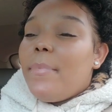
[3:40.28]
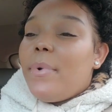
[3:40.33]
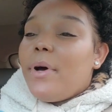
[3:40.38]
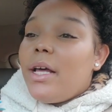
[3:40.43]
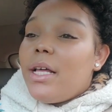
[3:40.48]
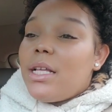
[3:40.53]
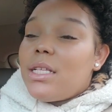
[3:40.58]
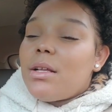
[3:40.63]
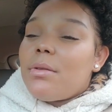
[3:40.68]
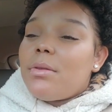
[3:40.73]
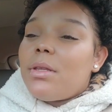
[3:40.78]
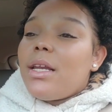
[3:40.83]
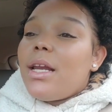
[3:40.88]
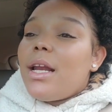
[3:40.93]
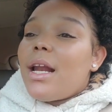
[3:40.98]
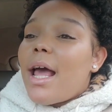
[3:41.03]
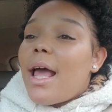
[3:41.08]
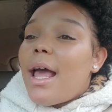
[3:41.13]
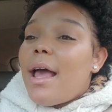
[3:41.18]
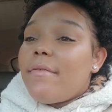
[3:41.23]
but it's something
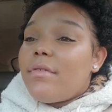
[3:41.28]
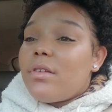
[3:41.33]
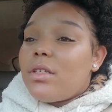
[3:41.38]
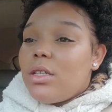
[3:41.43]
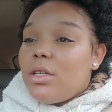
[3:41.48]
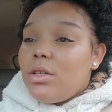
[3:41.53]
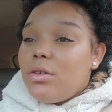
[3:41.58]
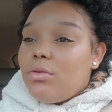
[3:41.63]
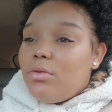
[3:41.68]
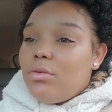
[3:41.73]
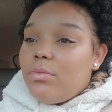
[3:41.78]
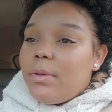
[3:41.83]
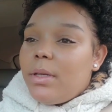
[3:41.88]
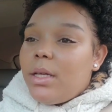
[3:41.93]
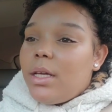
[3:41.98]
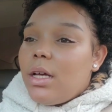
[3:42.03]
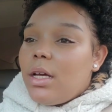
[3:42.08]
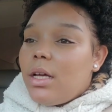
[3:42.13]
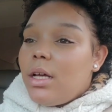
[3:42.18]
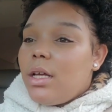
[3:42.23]
that I have to do
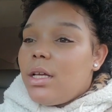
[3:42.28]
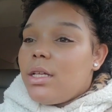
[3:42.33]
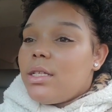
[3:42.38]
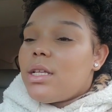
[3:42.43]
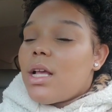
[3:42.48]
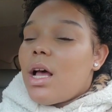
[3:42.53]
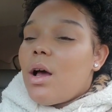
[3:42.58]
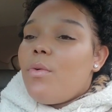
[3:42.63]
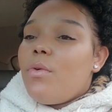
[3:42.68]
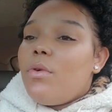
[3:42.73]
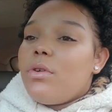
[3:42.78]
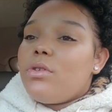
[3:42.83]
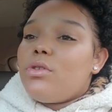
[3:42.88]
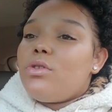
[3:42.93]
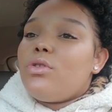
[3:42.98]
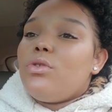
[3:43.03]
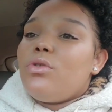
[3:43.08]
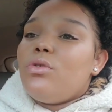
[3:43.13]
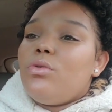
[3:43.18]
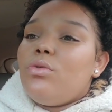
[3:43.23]
because I
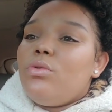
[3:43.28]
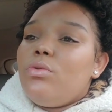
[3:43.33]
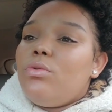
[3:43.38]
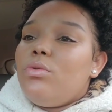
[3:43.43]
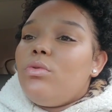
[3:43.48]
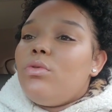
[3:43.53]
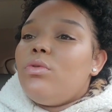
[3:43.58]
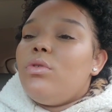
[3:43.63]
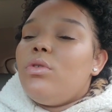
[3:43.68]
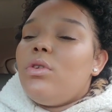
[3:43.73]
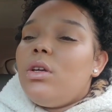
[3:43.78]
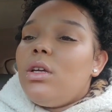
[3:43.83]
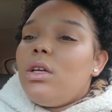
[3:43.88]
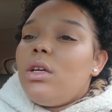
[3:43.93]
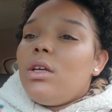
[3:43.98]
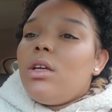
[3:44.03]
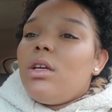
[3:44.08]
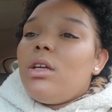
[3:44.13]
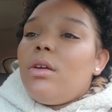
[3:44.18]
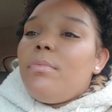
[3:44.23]
want to
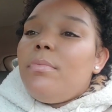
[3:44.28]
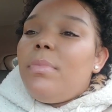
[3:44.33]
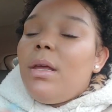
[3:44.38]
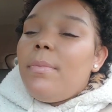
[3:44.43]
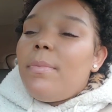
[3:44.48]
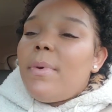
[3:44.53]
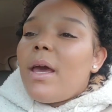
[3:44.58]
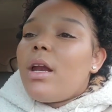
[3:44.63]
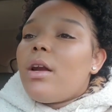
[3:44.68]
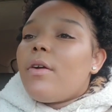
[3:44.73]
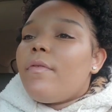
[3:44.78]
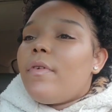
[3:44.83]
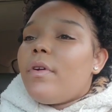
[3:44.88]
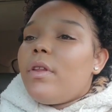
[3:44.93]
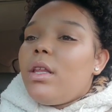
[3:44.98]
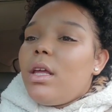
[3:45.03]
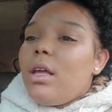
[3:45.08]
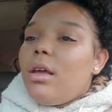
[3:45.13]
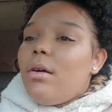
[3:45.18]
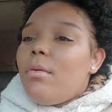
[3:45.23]
be better
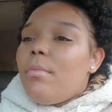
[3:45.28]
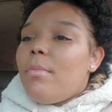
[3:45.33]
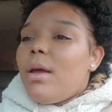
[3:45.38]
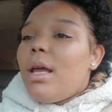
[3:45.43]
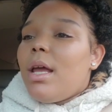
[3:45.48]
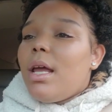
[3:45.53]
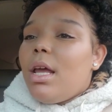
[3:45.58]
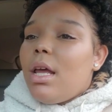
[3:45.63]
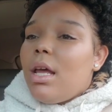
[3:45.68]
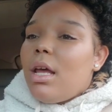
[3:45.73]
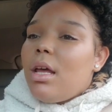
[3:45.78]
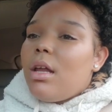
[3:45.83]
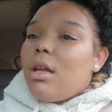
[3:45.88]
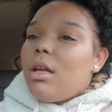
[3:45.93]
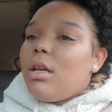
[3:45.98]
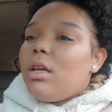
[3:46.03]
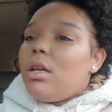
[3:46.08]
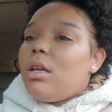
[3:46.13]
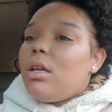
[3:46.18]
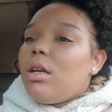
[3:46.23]
for them
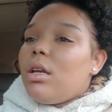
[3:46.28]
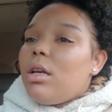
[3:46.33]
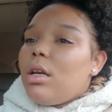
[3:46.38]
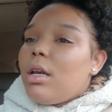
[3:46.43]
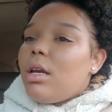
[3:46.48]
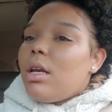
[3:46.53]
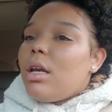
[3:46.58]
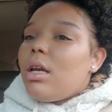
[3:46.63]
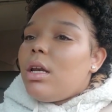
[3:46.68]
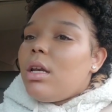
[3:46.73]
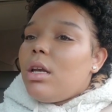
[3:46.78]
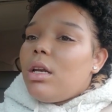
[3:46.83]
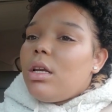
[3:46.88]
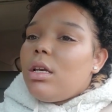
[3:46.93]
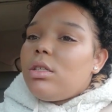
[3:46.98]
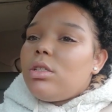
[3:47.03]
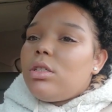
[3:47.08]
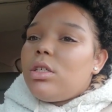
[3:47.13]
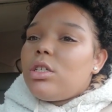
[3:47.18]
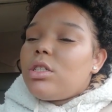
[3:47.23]

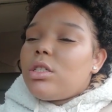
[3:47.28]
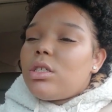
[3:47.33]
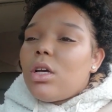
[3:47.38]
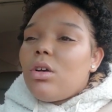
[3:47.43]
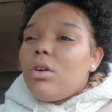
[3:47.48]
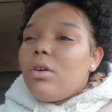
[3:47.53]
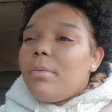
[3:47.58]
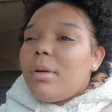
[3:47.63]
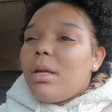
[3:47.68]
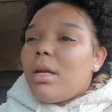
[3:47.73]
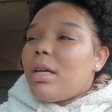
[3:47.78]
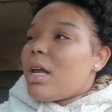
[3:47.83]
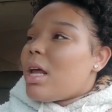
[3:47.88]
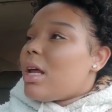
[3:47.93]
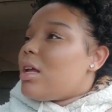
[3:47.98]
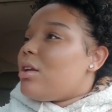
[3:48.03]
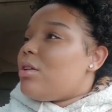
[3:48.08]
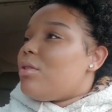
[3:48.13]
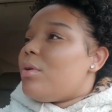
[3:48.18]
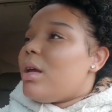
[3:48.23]
and just show them that
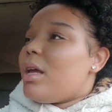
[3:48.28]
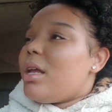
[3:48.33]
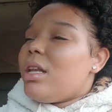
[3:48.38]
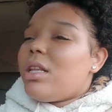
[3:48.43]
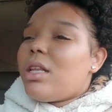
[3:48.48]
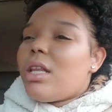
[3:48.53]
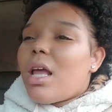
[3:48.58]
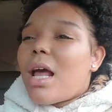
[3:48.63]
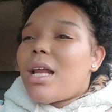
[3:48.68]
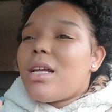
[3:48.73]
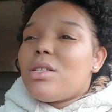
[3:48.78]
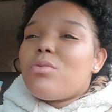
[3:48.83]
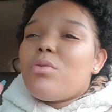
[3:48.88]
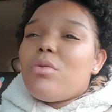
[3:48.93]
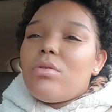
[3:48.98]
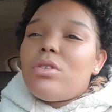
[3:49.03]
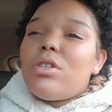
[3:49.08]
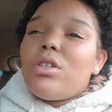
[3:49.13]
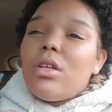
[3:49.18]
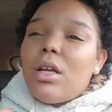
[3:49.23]
they can do anything. I just
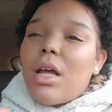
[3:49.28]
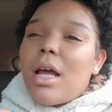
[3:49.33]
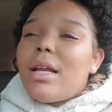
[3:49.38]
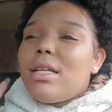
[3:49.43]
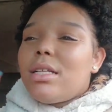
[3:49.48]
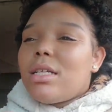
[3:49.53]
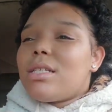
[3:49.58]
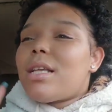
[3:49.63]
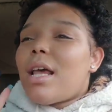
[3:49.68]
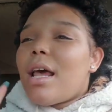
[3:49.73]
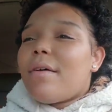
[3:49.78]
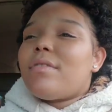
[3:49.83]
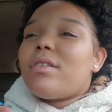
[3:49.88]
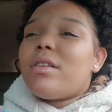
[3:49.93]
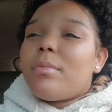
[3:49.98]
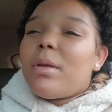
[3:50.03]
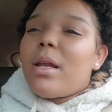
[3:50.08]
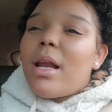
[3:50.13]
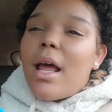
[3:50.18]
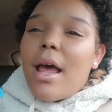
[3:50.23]
want to, I just have
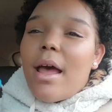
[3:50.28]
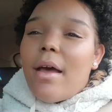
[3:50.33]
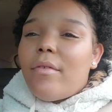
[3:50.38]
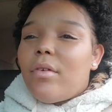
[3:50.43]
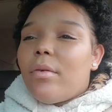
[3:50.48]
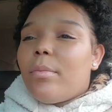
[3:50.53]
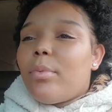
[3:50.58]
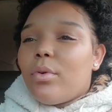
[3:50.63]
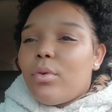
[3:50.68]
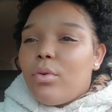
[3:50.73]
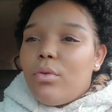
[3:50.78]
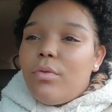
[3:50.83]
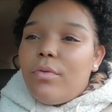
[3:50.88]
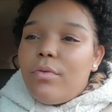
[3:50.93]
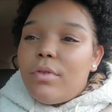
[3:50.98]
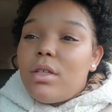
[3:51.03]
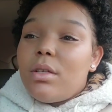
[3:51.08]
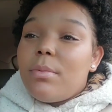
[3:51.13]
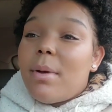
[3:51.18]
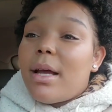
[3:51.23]
something I have to
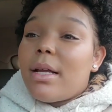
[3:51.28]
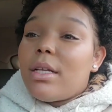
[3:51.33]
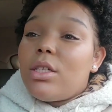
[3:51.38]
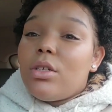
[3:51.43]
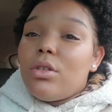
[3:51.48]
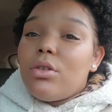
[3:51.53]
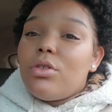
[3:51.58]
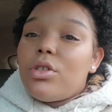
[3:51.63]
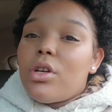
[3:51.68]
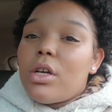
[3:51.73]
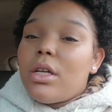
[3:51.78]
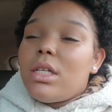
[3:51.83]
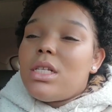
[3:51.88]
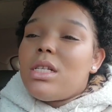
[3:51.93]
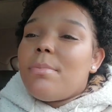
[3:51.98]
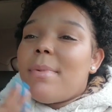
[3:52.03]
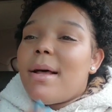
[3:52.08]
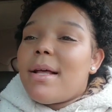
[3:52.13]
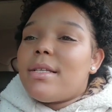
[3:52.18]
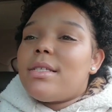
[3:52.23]
prove to my children,
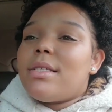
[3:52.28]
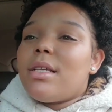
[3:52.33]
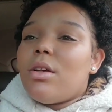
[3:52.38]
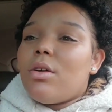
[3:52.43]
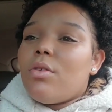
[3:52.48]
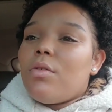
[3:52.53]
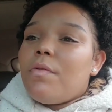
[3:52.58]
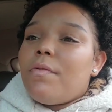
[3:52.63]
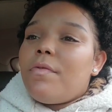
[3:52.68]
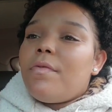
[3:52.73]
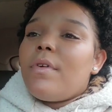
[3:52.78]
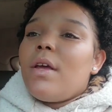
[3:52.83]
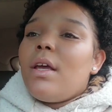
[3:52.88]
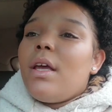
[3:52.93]
to myself,